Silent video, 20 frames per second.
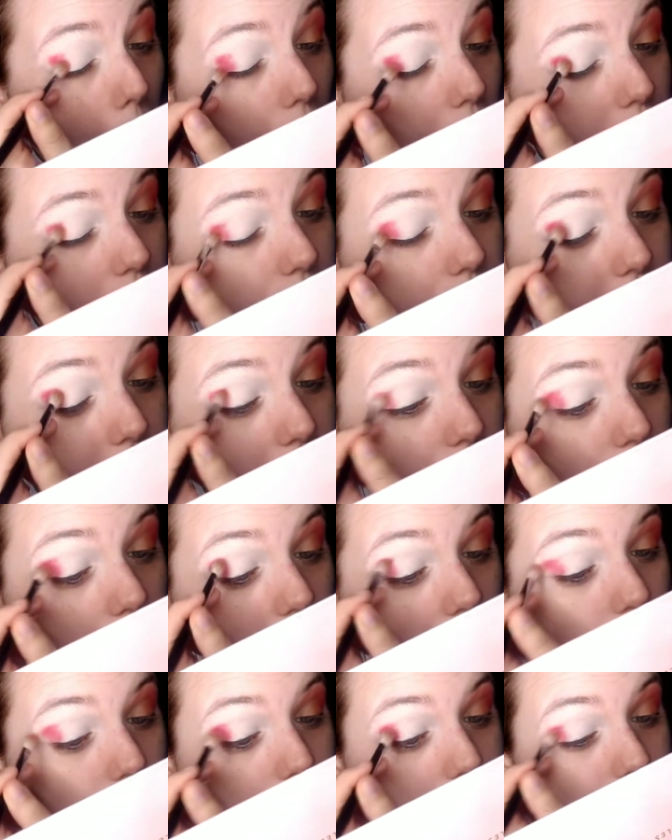And we're like,
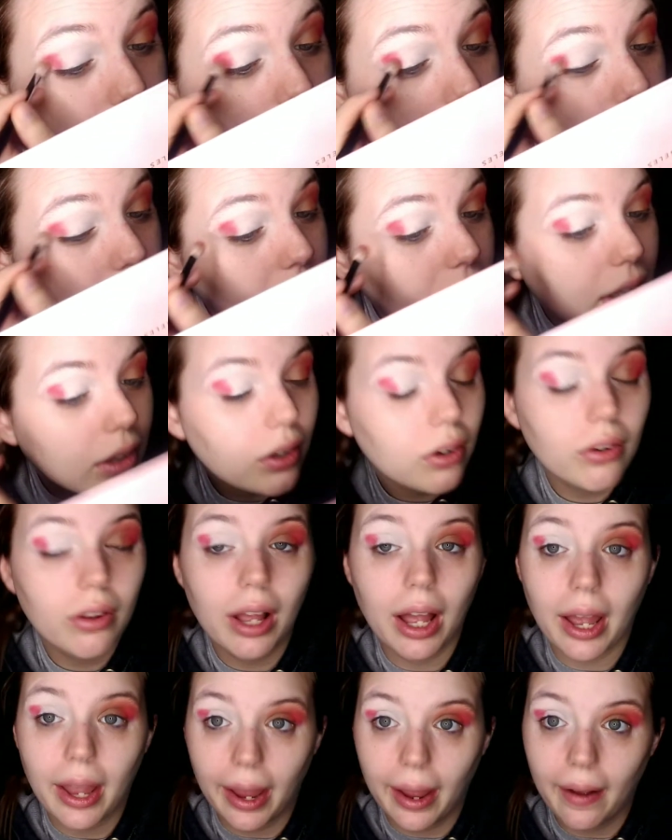oh, we got to get the little
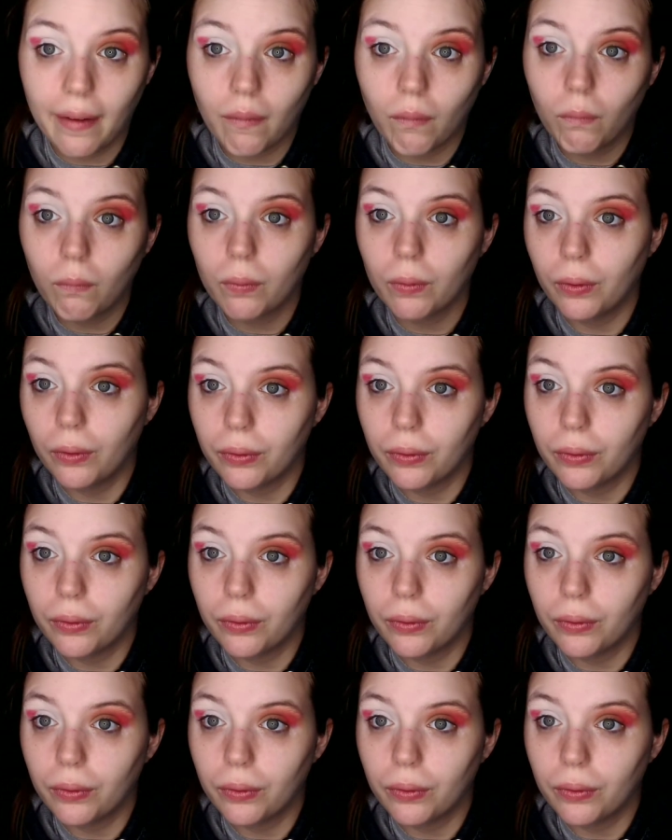guy out.